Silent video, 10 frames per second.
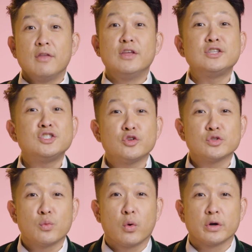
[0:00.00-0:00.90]
This
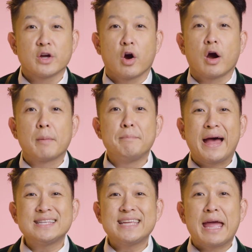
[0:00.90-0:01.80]
year's awards are our
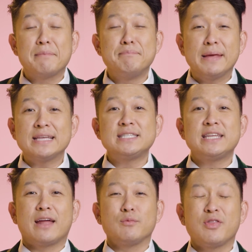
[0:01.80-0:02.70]
best and biggest
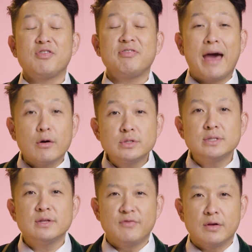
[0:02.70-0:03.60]
yet, with
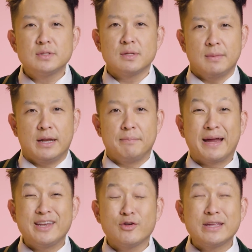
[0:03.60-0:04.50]
thousands of films submitted
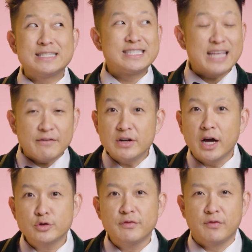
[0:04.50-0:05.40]
by nearly
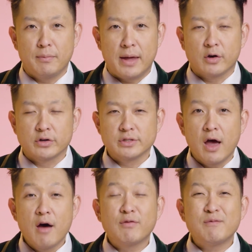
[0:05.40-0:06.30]
700 filmmakers
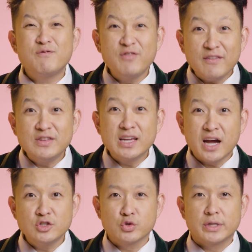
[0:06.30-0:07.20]
from 50
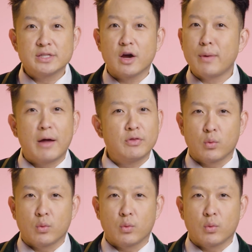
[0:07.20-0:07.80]
countries around the